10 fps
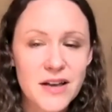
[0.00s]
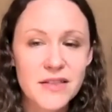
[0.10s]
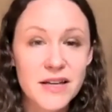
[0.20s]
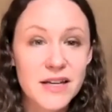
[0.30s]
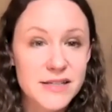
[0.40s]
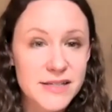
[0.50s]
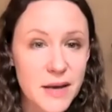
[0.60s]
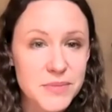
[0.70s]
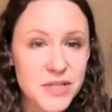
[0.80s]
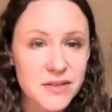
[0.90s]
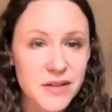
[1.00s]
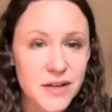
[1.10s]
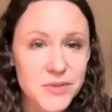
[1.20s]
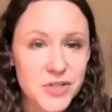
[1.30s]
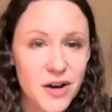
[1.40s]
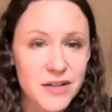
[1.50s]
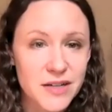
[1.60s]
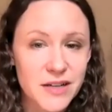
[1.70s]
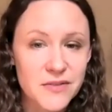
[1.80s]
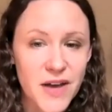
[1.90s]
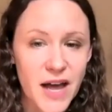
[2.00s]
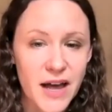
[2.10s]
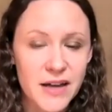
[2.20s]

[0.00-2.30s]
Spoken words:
the conception that I'm trying to convey.